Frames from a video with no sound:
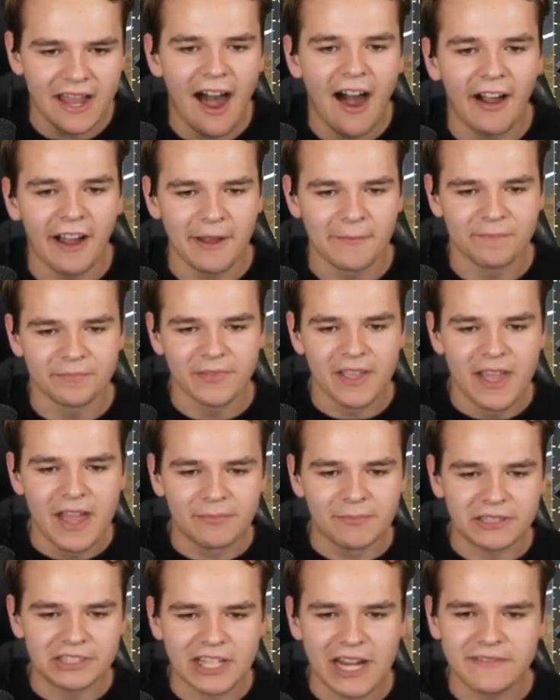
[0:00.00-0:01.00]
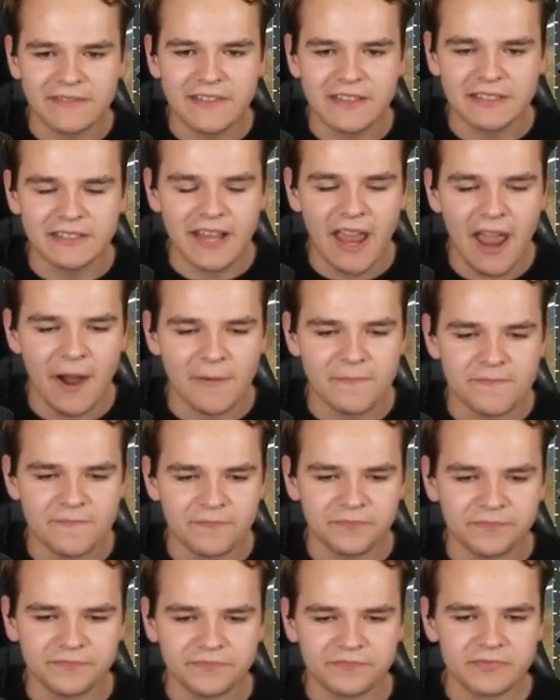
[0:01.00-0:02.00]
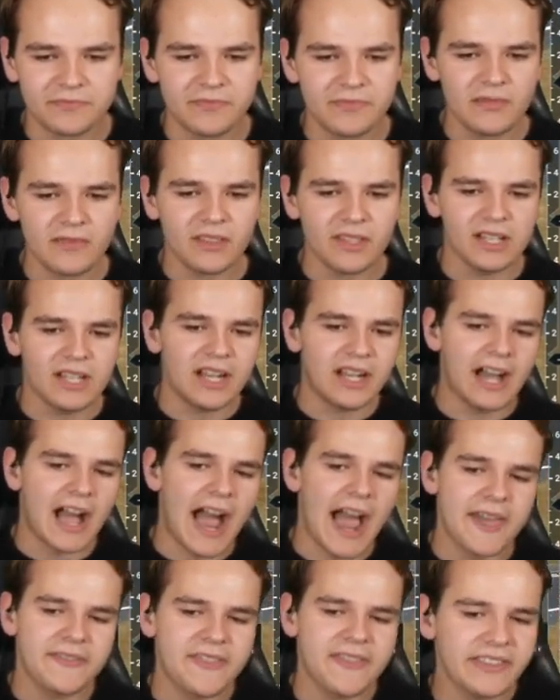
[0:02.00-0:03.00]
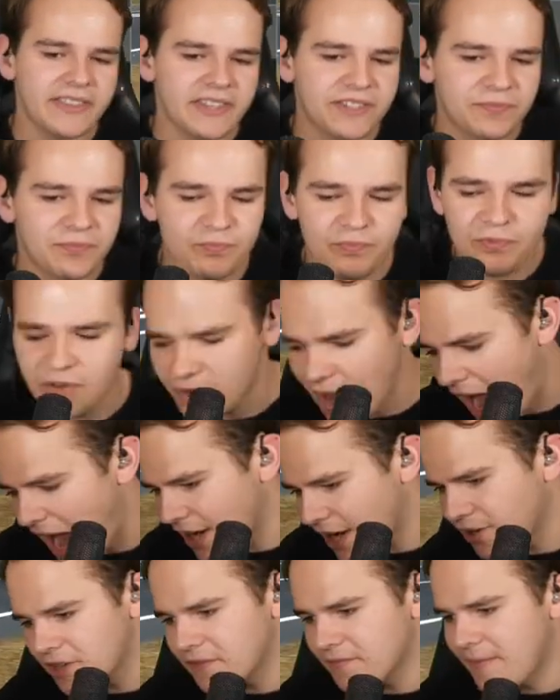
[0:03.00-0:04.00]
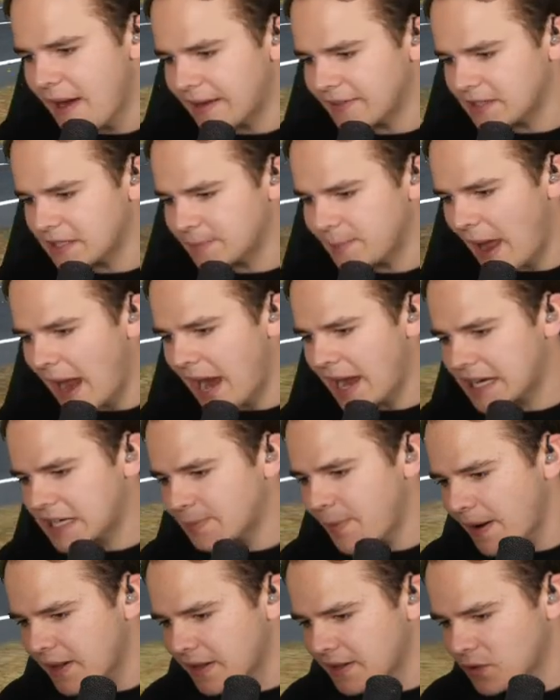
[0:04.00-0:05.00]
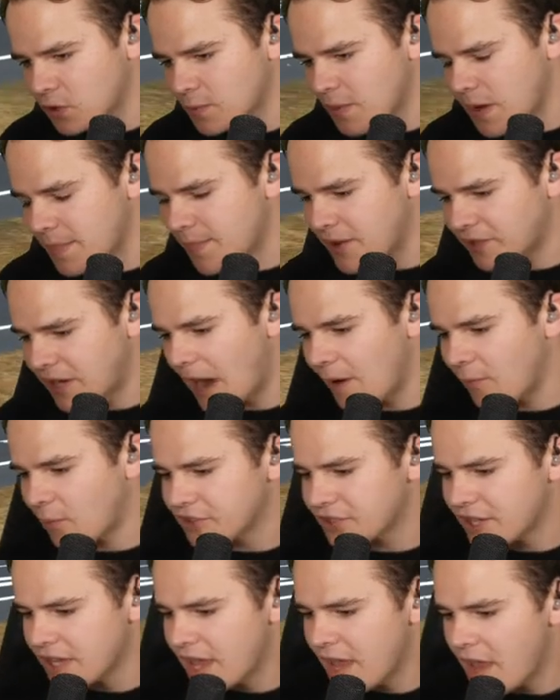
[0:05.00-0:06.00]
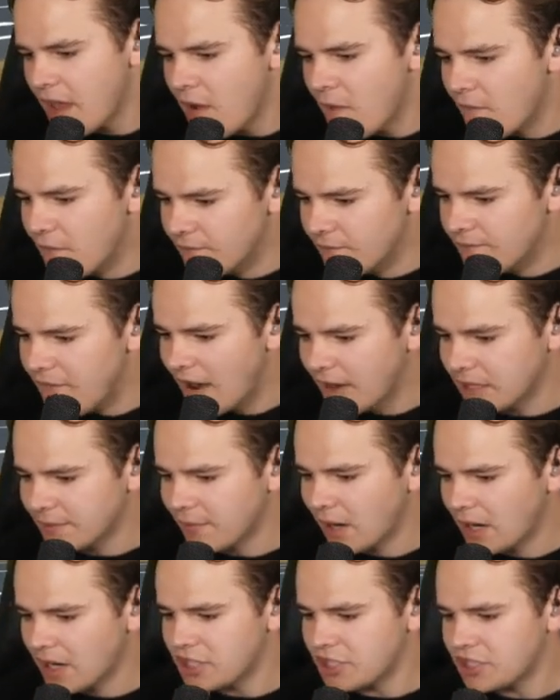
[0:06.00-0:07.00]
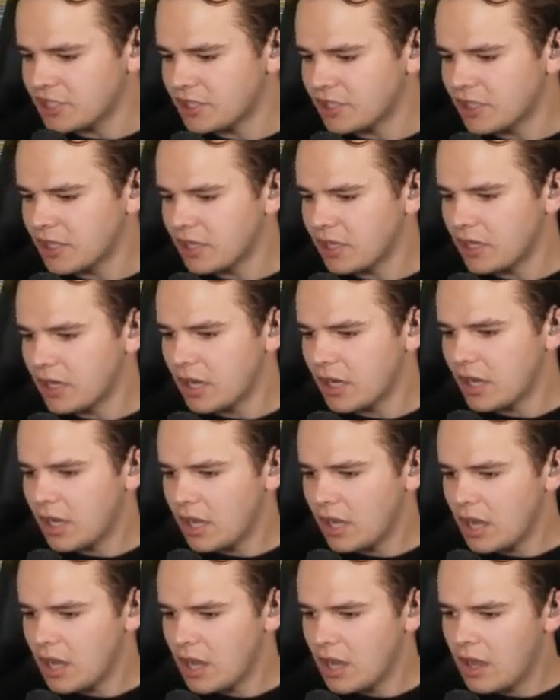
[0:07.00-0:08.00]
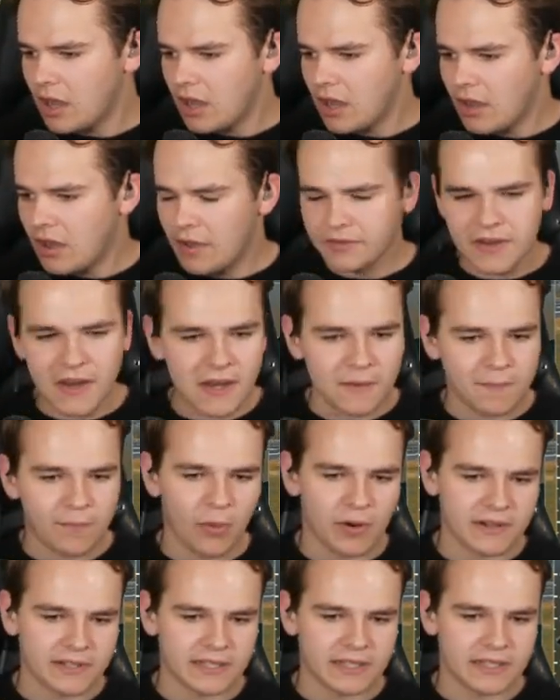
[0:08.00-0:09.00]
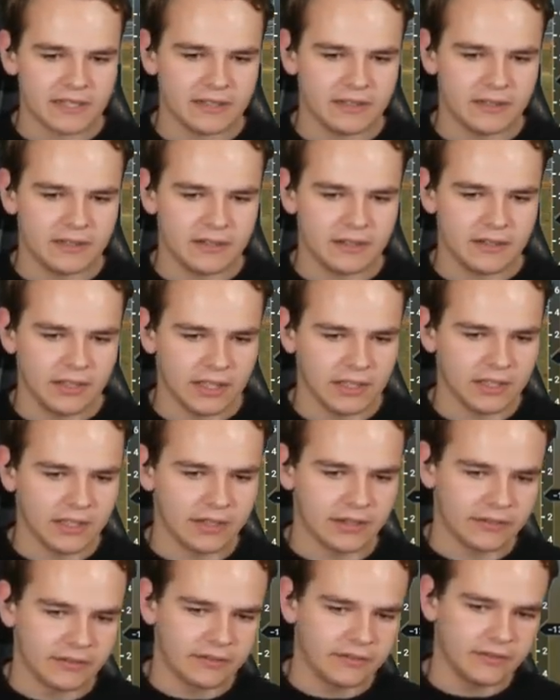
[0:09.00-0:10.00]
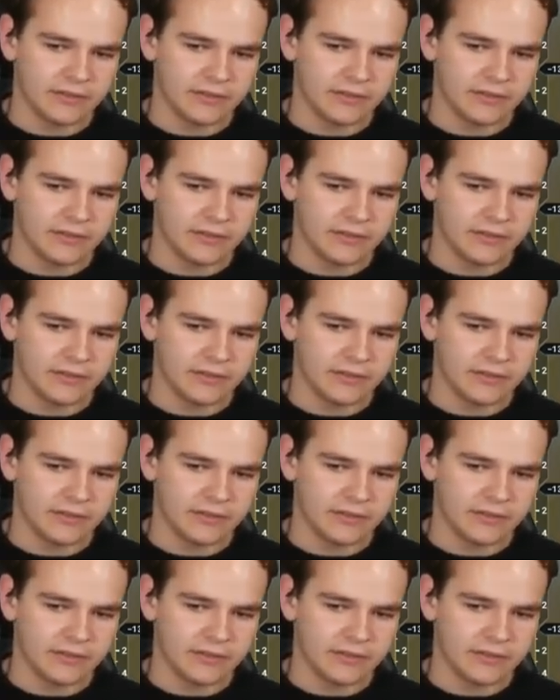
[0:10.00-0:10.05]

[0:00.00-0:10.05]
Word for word: time. But check this out. I think this I could have made this. I expected this to be better. I was very much disappointed. You know,